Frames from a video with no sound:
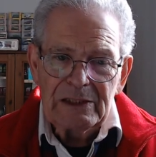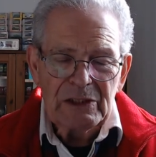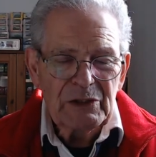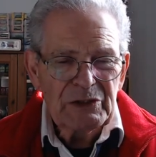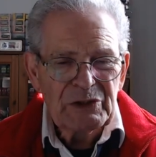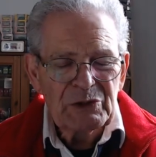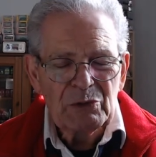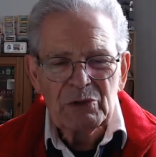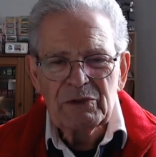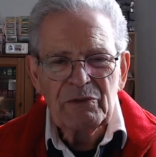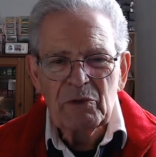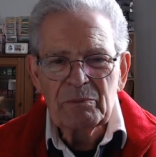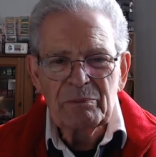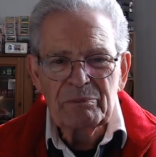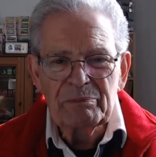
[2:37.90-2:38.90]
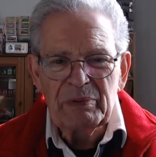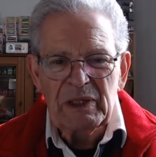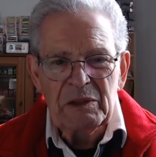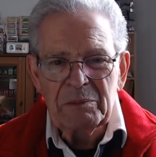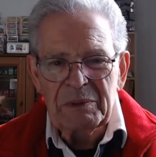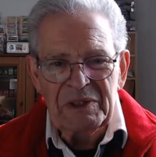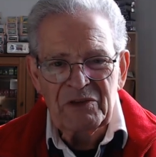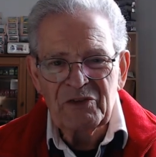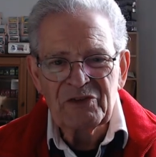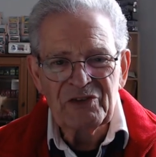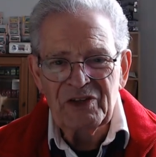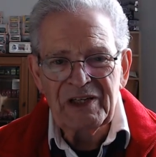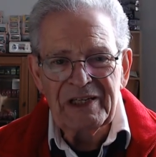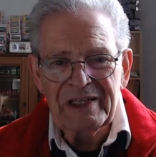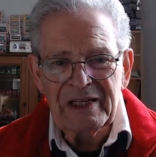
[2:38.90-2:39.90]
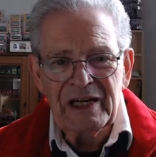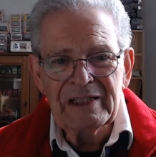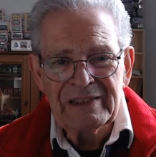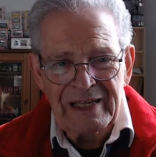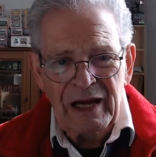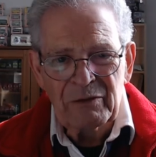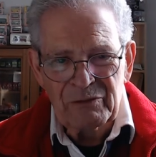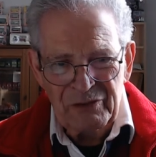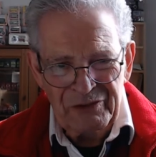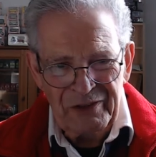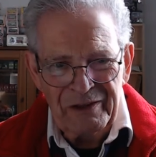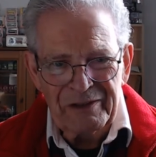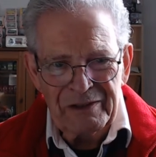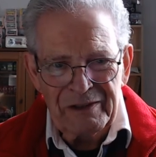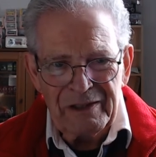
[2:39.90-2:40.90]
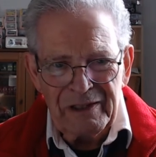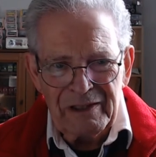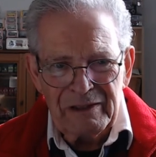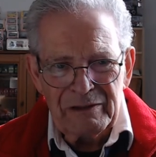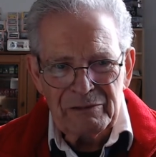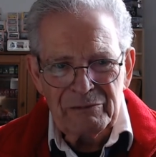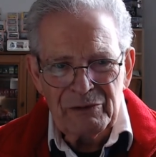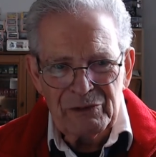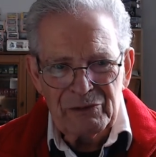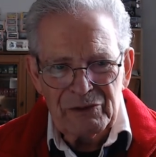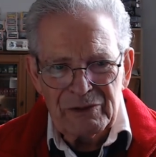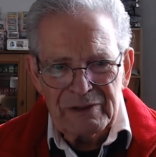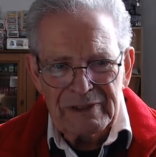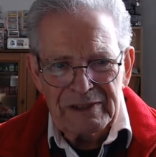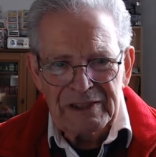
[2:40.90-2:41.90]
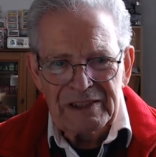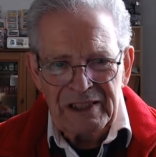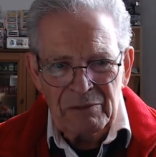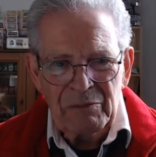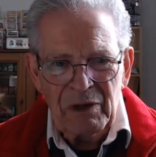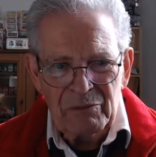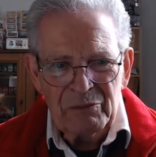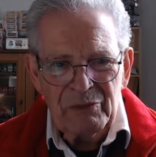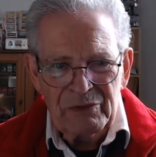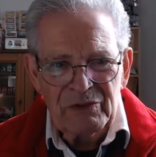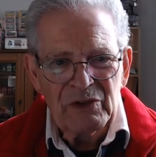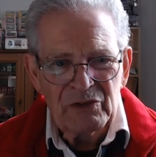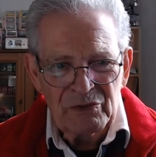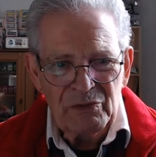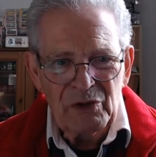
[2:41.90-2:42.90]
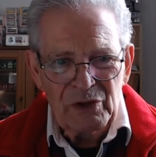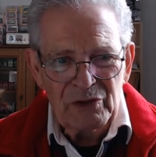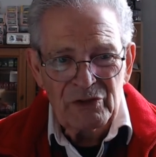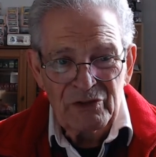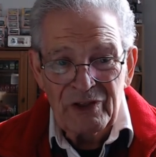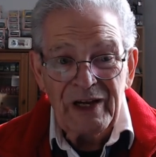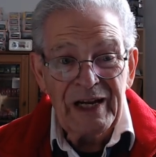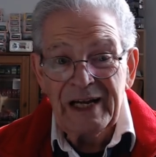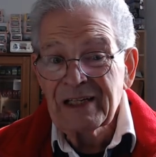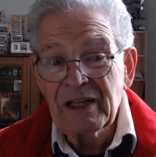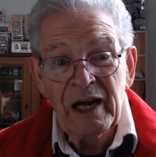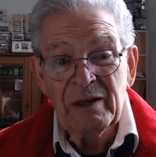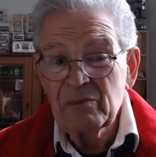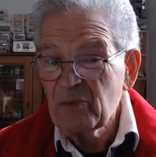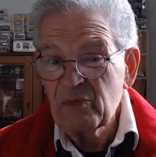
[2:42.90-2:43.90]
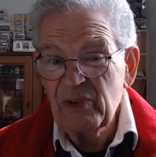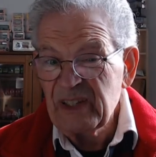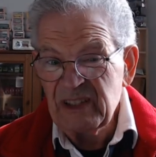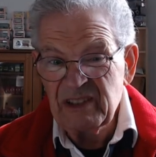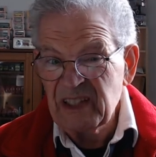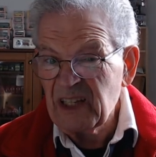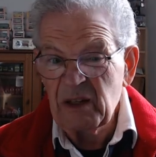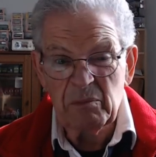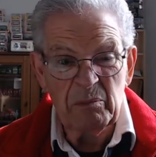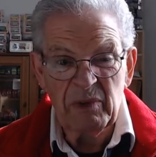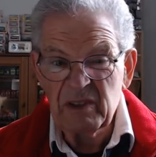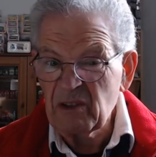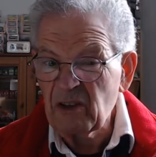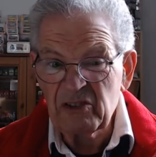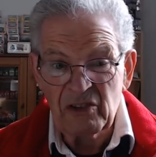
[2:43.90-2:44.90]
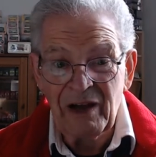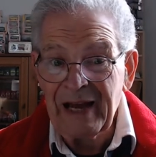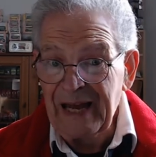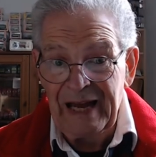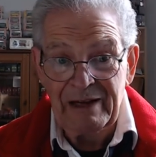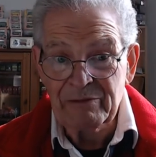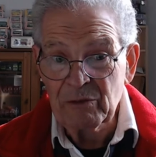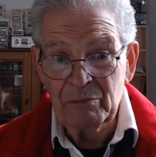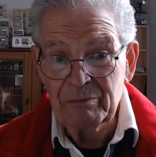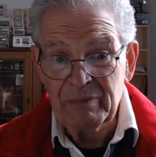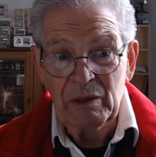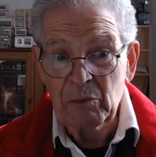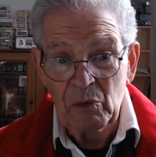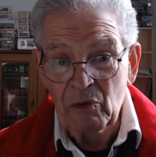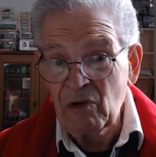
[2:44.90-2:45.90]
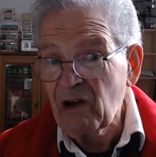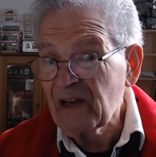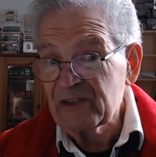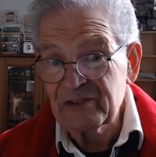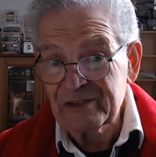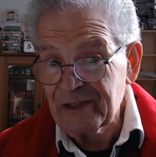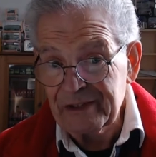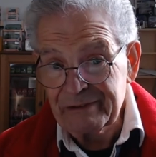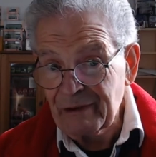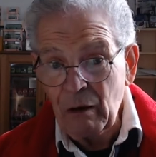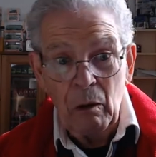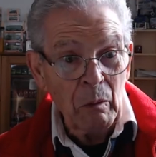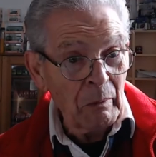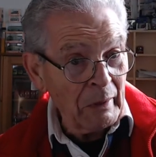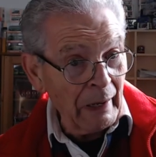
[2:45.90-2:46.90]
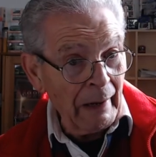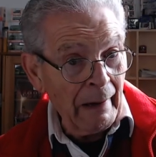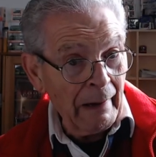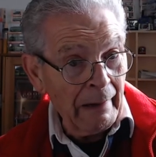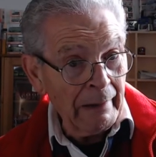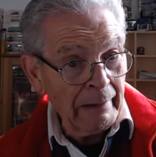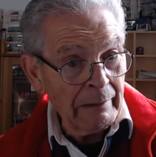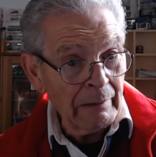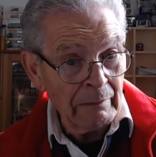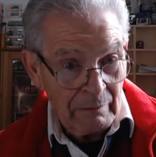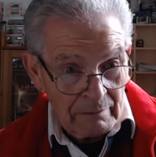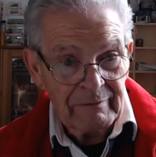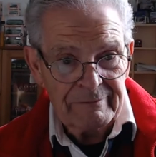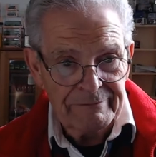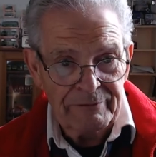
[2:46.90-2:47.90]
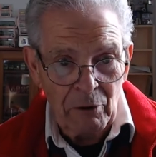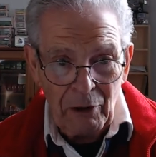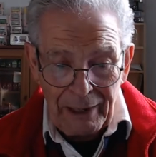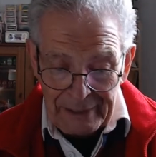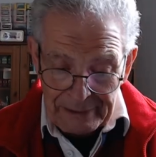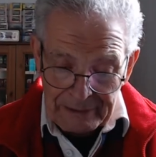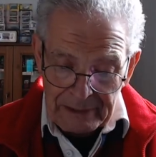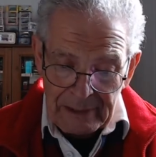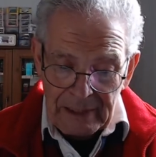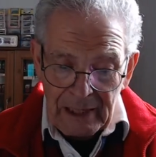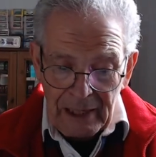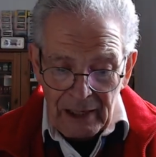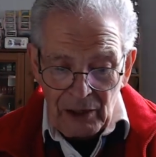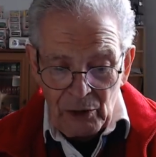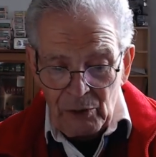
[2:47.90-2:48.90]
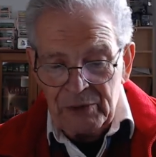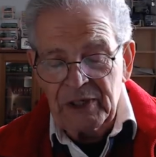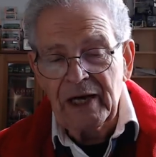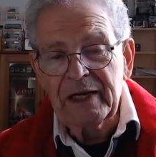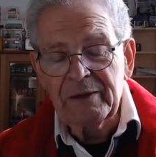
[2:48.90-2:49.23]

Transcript: sort of a BBC announcer would come up with this verse. And I'm reading it because I haven't memorized it. Okay, fine. Okay.